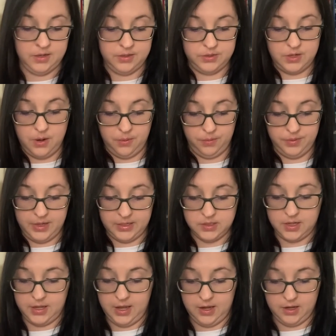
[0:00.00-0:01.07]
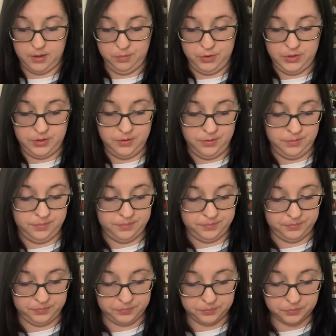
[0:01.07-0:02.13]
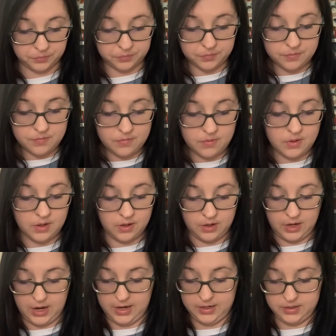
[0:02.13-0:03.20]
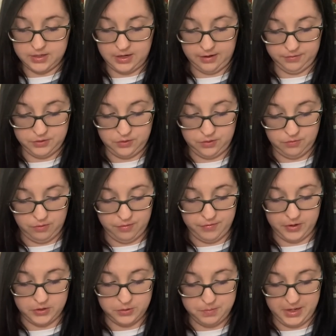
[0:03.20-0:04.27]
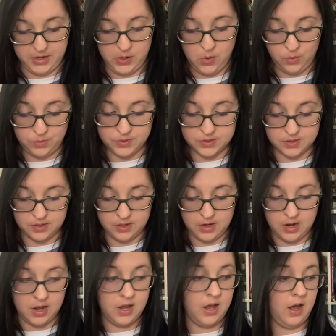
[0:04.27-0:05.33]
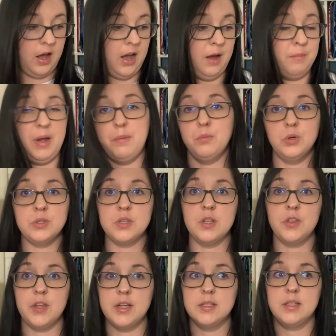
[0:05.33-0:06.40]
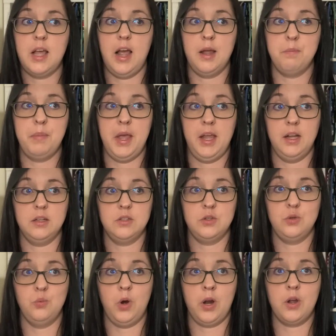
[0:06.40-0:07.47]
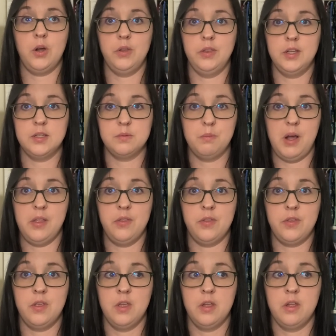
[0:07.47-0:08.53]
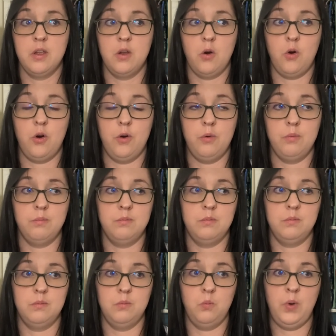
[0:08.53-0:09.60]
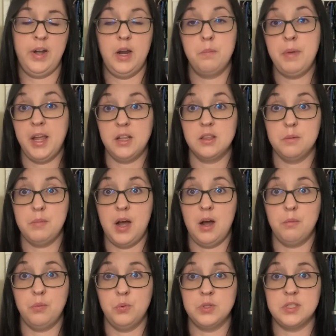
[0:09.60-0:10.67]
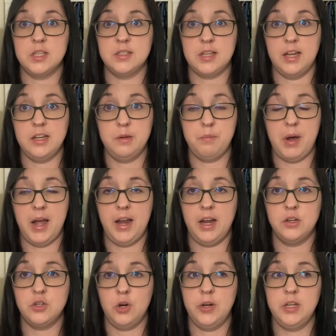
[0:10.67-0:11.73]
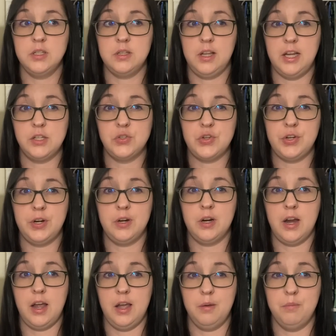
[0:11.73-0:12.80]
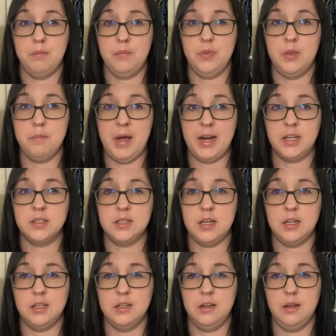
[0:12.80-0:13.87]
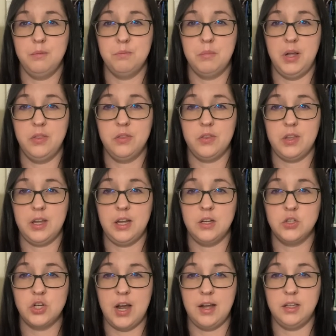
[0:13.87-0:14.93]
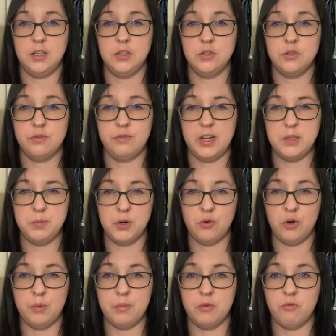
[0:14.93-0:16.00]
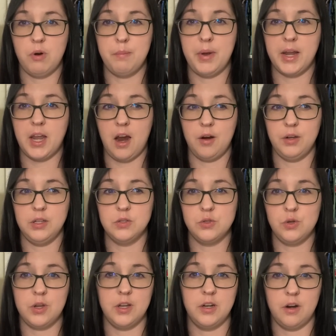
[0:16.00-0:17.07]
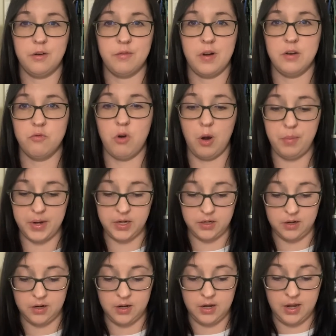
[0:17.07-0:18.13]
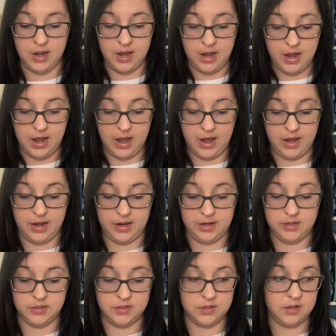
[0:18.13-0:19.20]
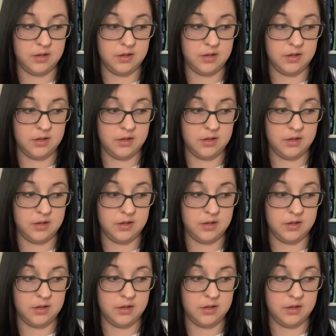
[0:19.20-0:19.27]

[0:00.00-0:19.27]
So that's kit and caboodle, and I have to refer to my notes. Um, and most of the things that I picked to work on this month, or when I picked them up, was decided by, I joined last year um, the magazine and monthly challenge Facebook group run by Carolyn Zook and her friend Robin, and